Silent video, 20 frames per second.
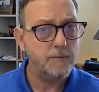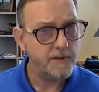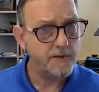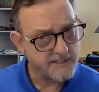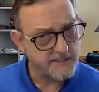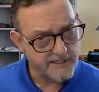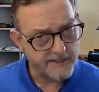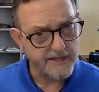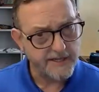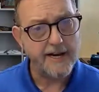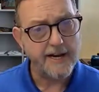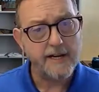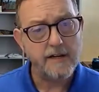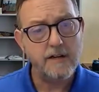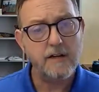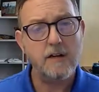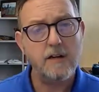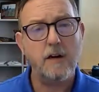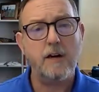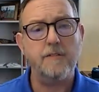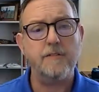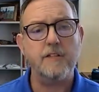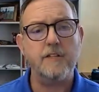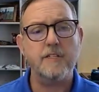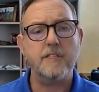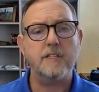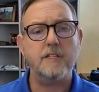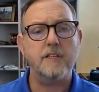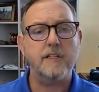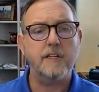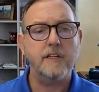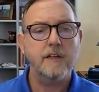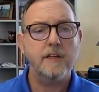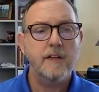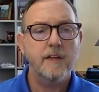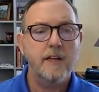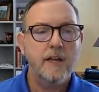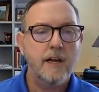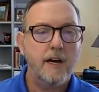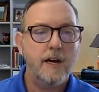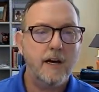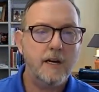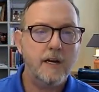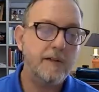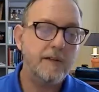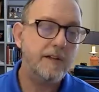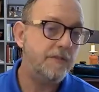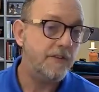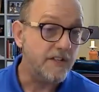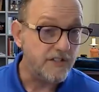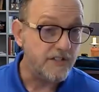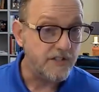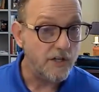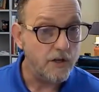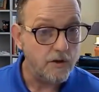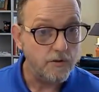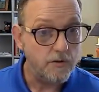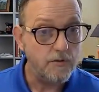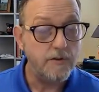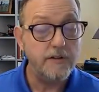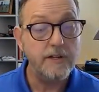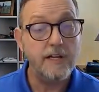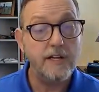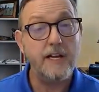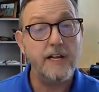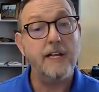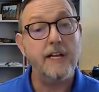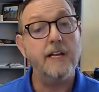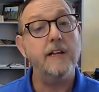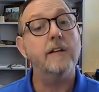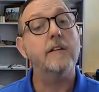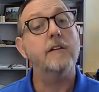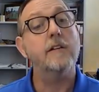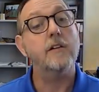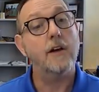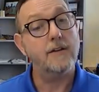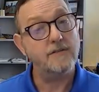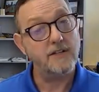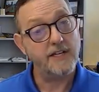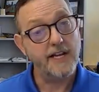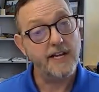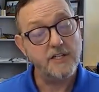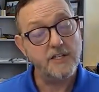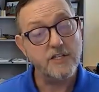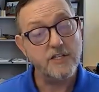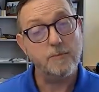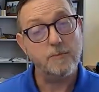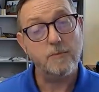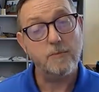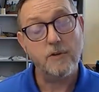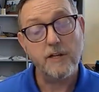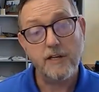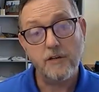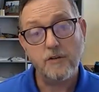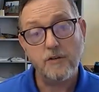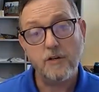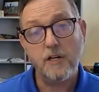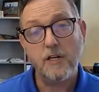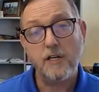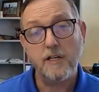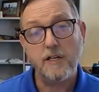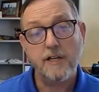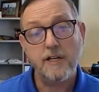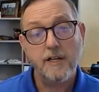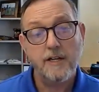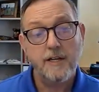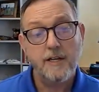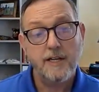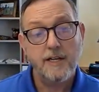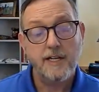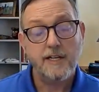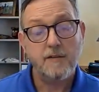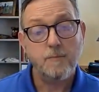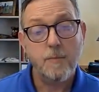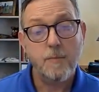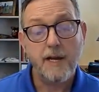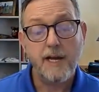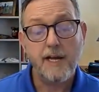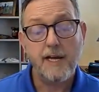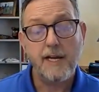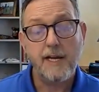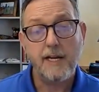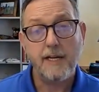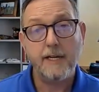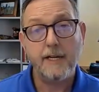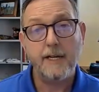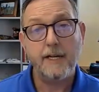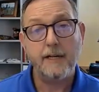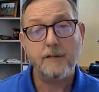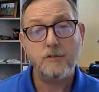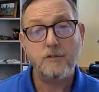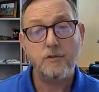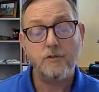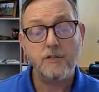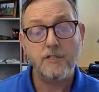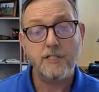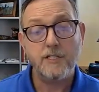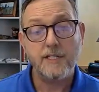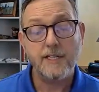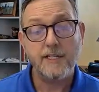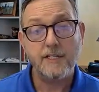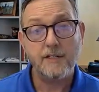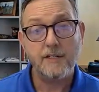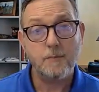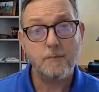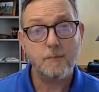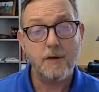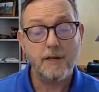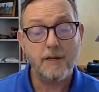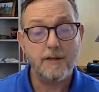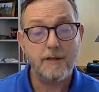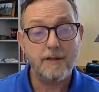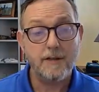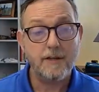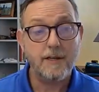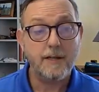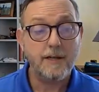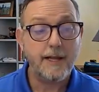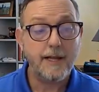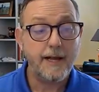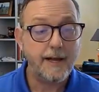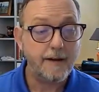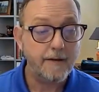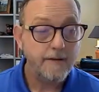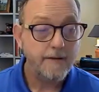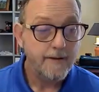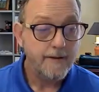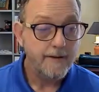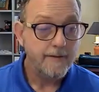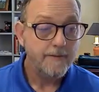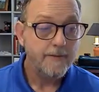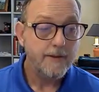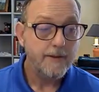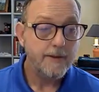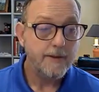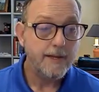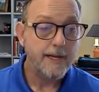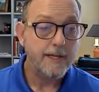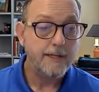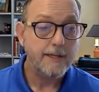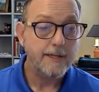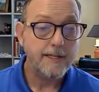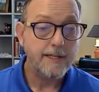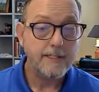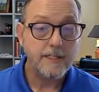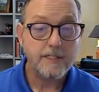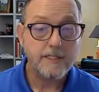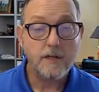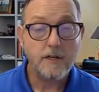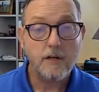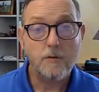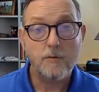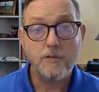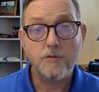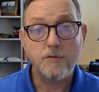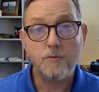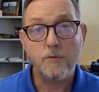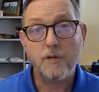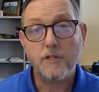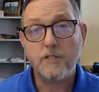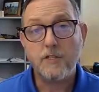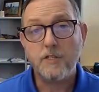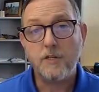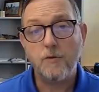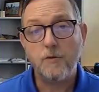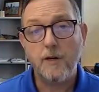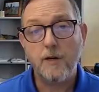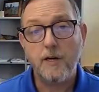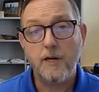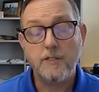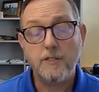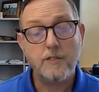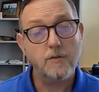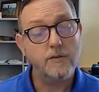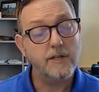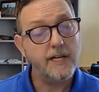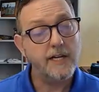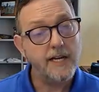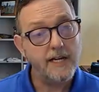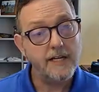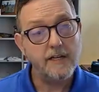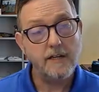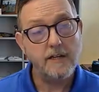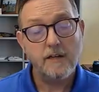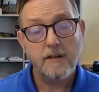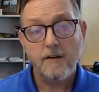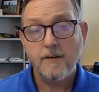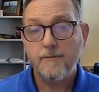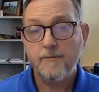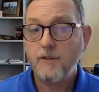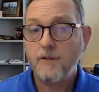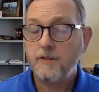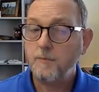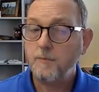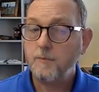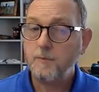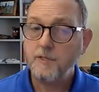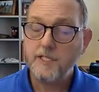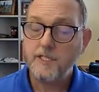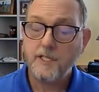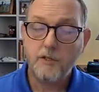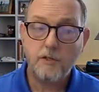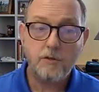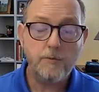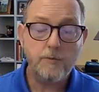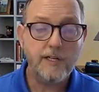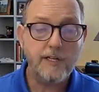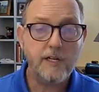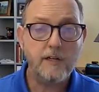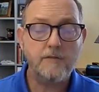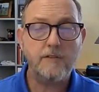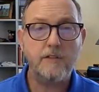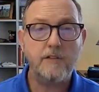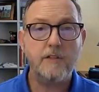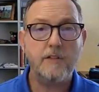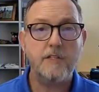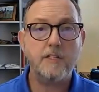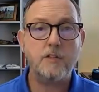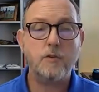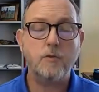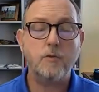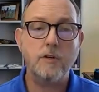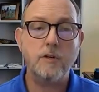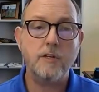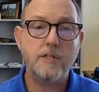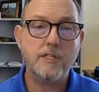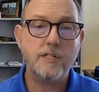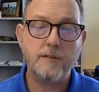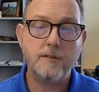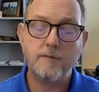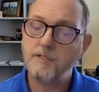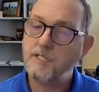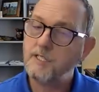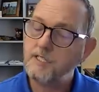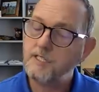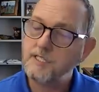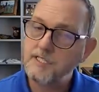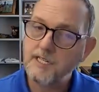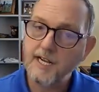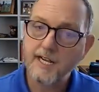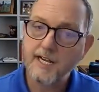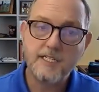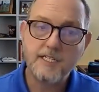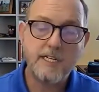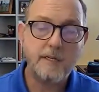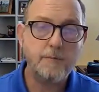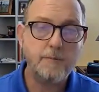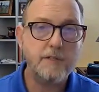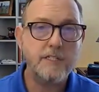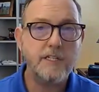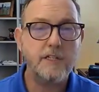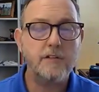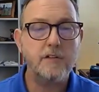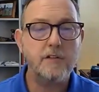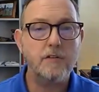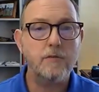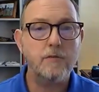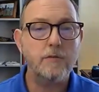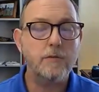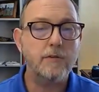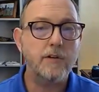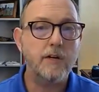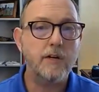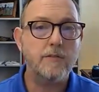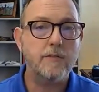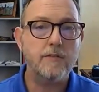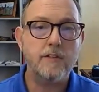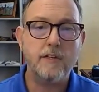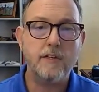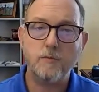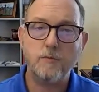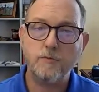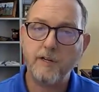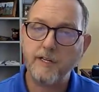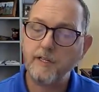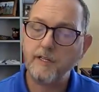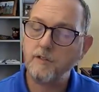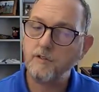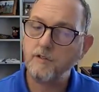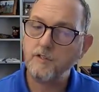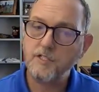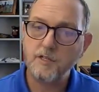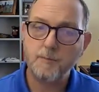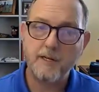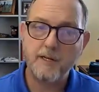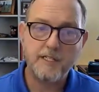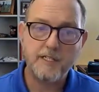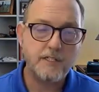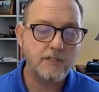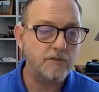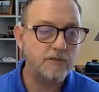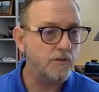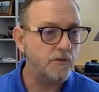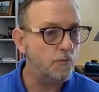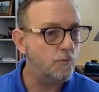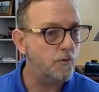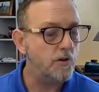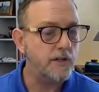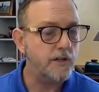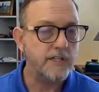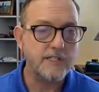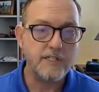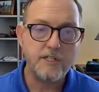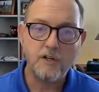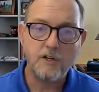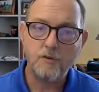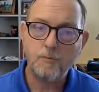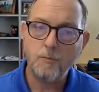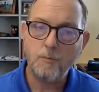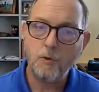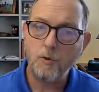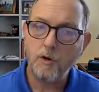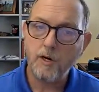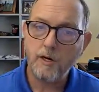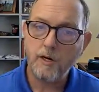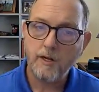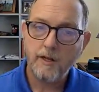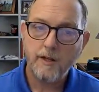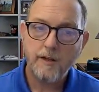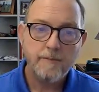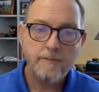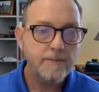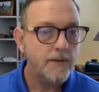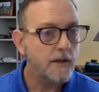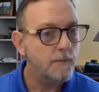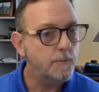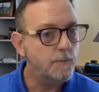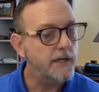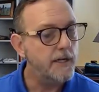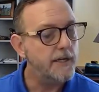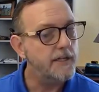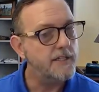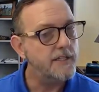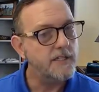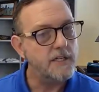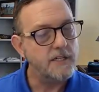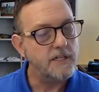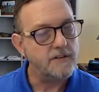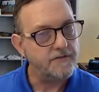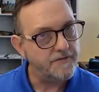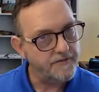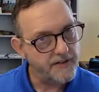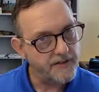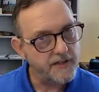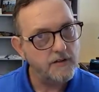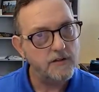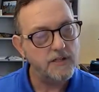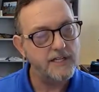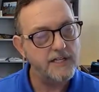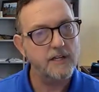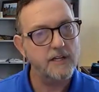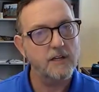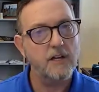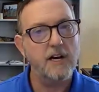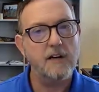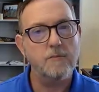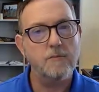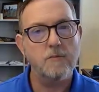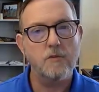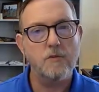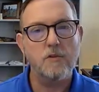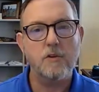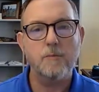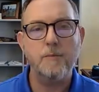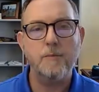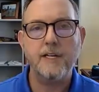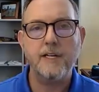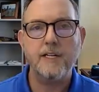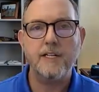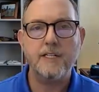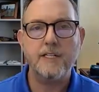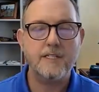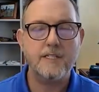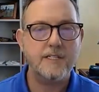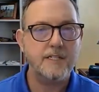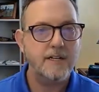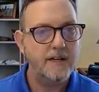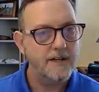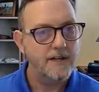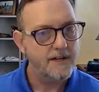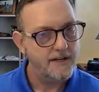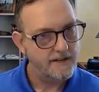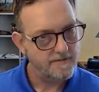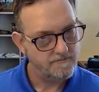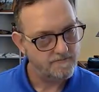commit to that, obviously. And if you don't, then you'll have to catch up later on in May towards the end of the month, and that doesn't always work so well. So again, the material we cover in this course, it's the exact same material we would cover in a regular semester. The work is no more, but it's going to feel like a lot more because